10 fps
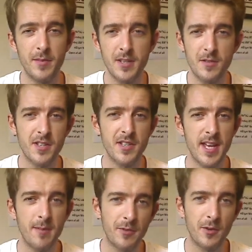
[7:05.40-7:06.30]
um, that use the
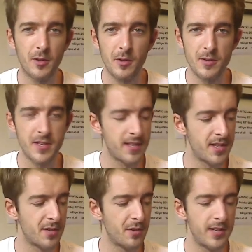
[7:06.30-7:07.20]
same four chords
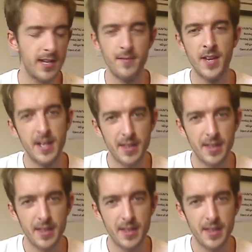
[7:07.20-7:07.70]
in this order.